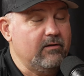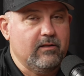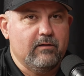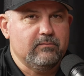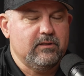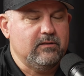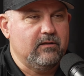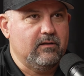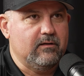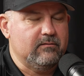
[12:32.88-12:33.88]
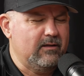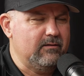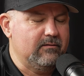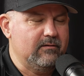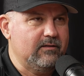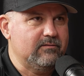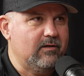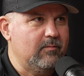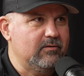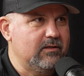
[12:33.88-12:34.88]
know that. I was sitting there and I I
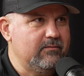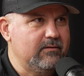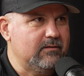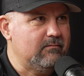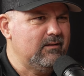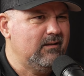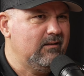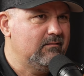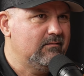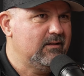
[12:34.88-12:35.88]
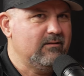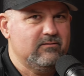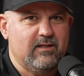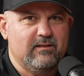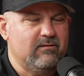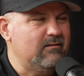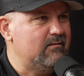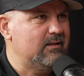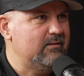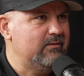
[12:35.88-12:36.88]
saw him on T V. I was like, what the, what the hell is Chance doing on T